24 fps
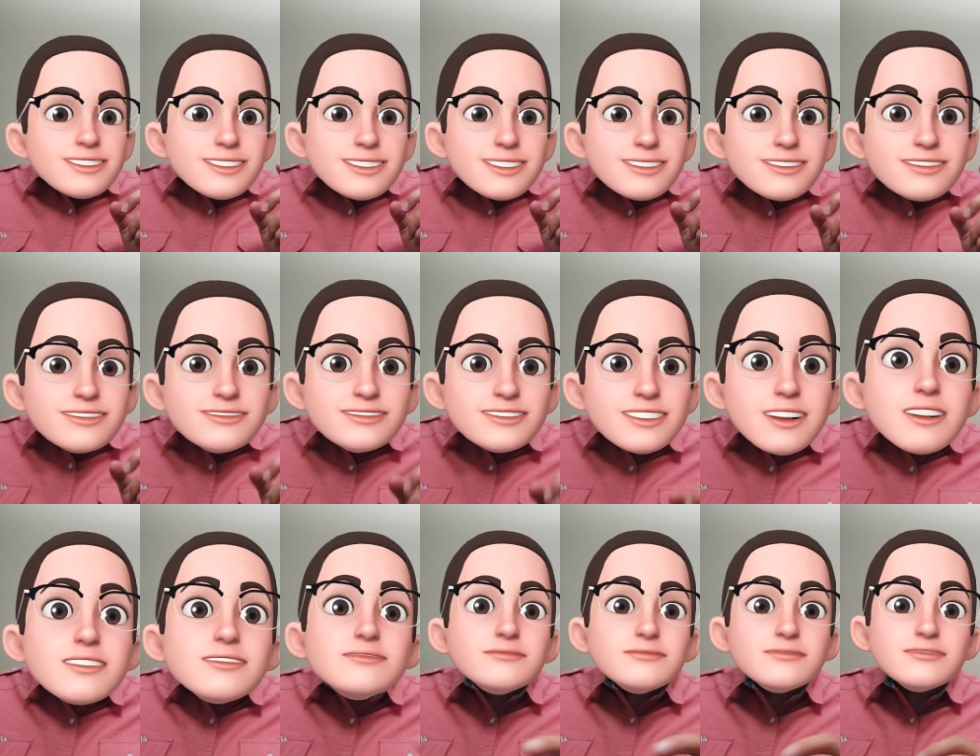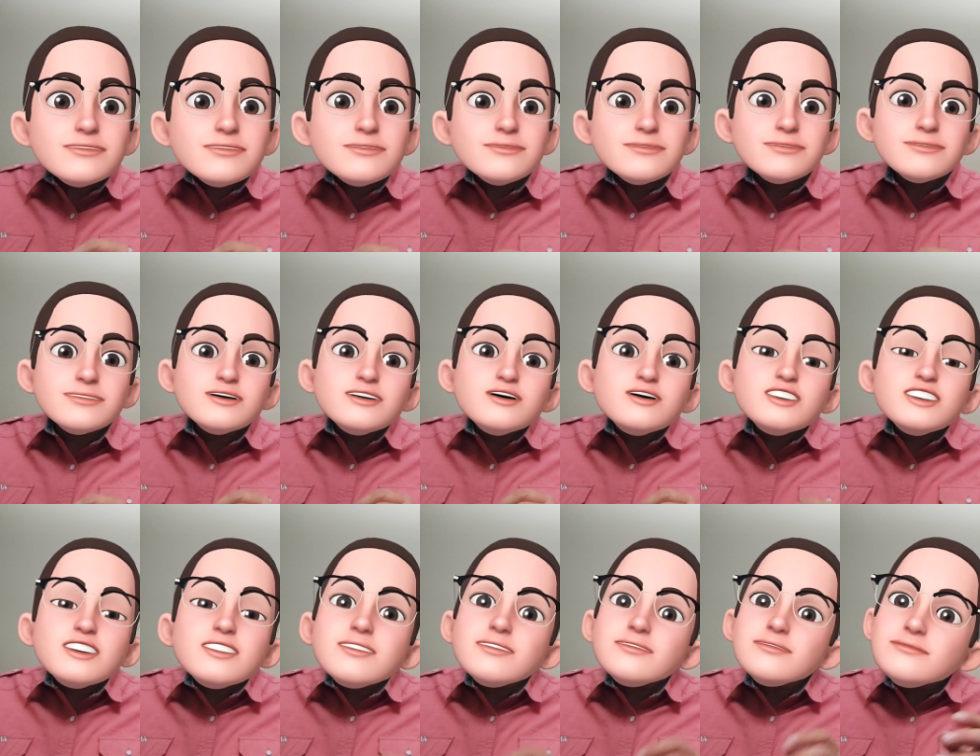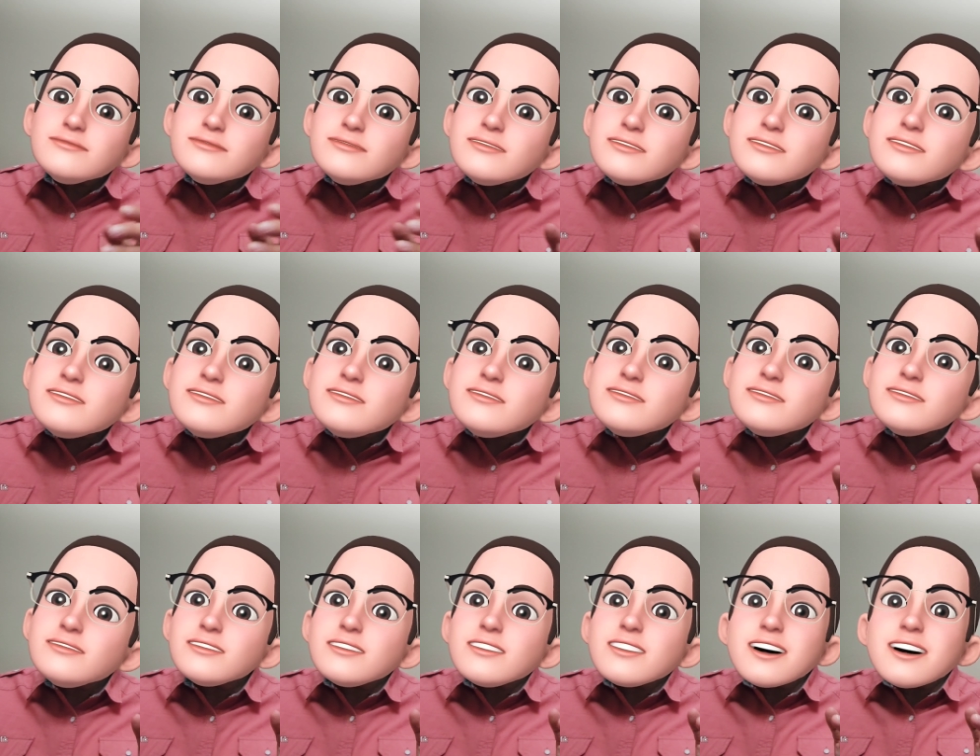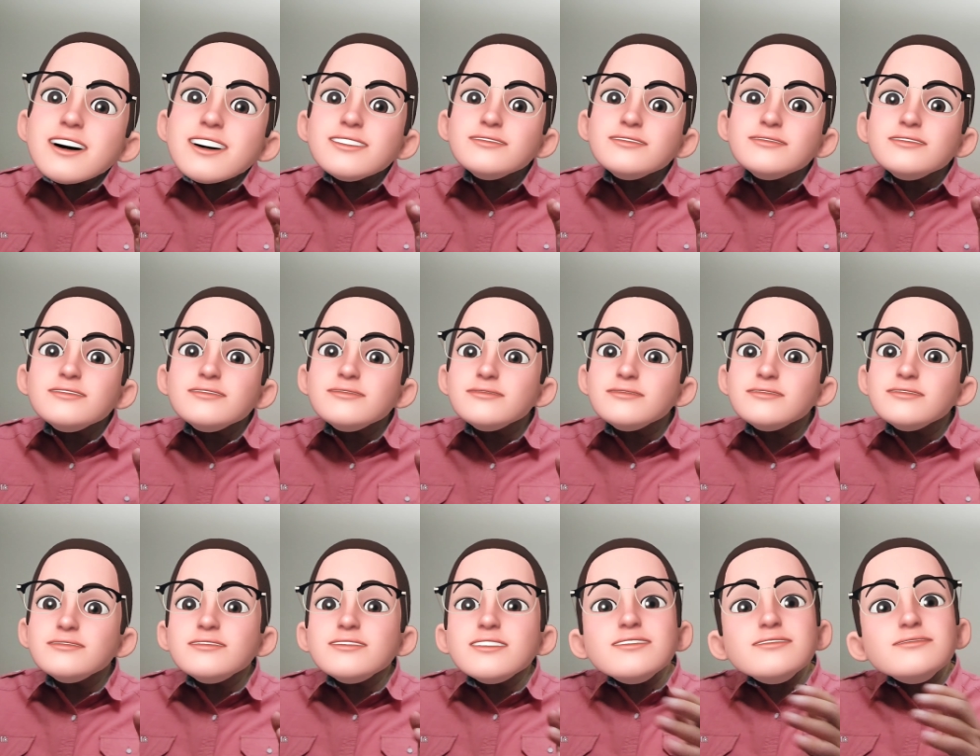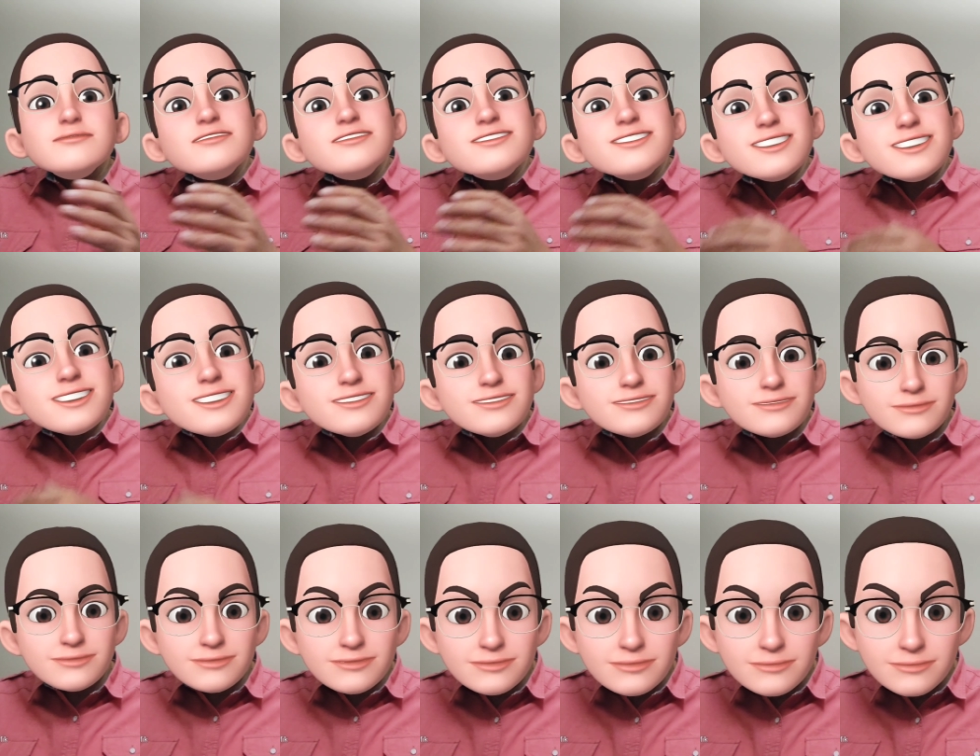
A thousand shall fall at your left hand,